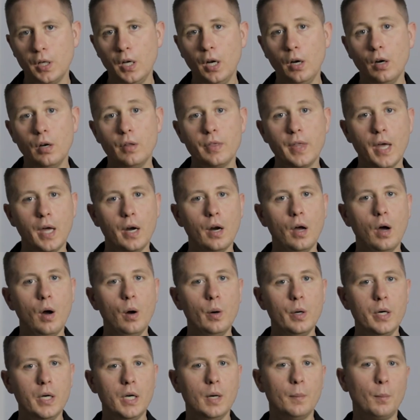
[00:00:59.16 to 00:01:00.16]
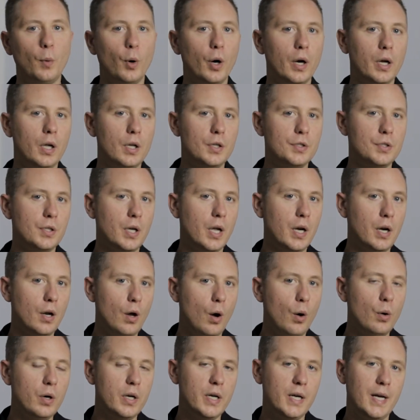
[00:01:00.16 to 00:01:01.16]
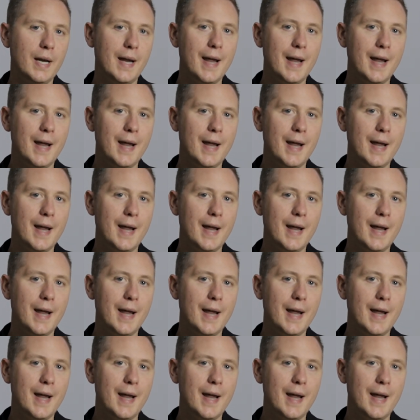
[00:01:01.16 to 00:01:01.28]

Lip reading: here that owning a mortgage and owning